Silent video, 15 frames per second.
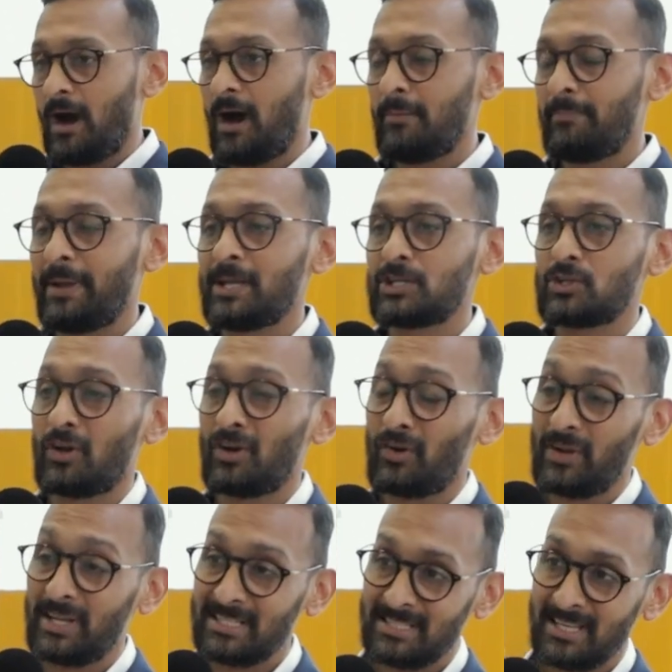are based on
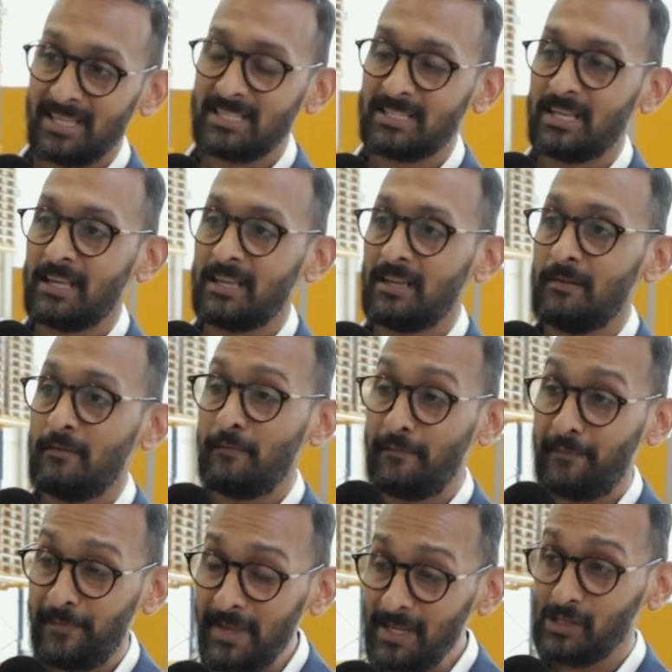our existing
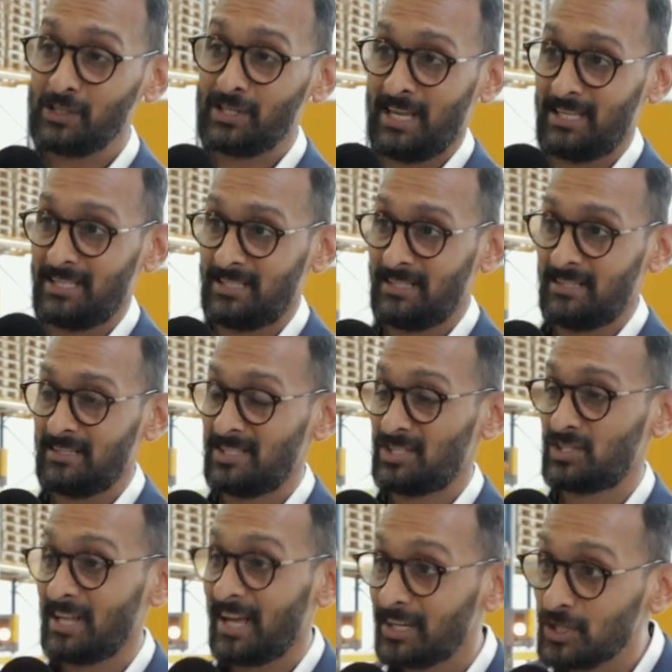field-tested
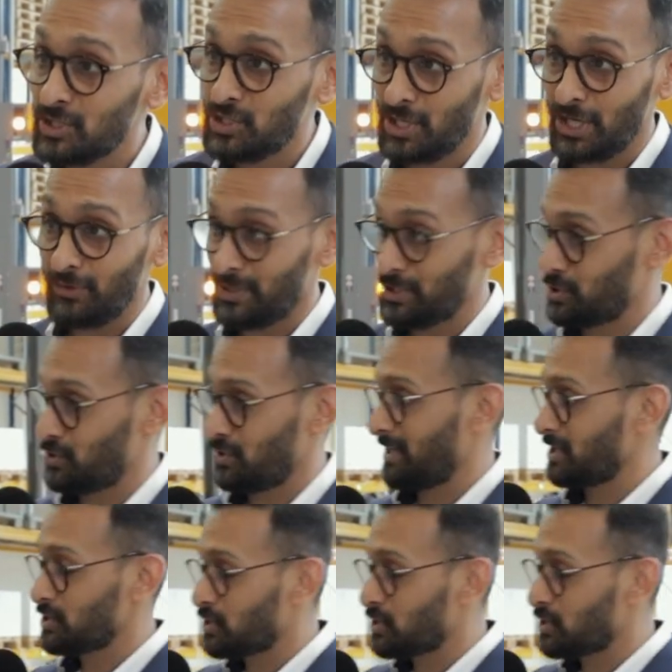standard series truck.